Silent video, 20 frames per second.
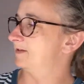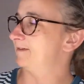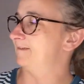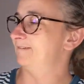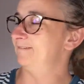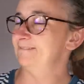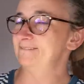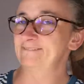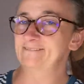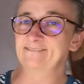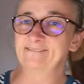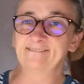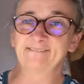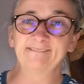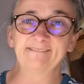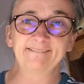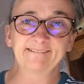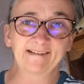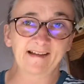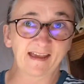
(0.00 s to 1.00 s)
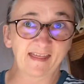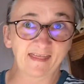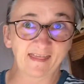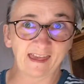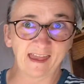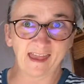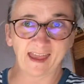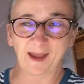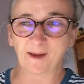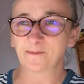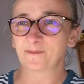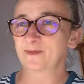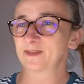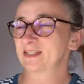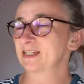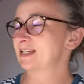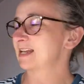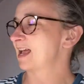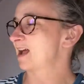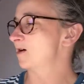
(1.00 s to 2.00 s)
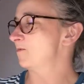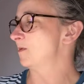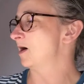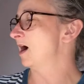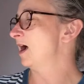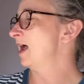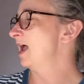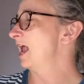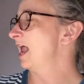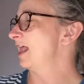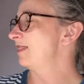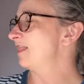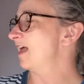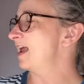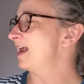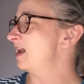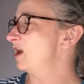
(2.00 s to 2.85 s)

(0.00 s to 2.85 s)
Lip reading: "Look at them," said Elmer. "They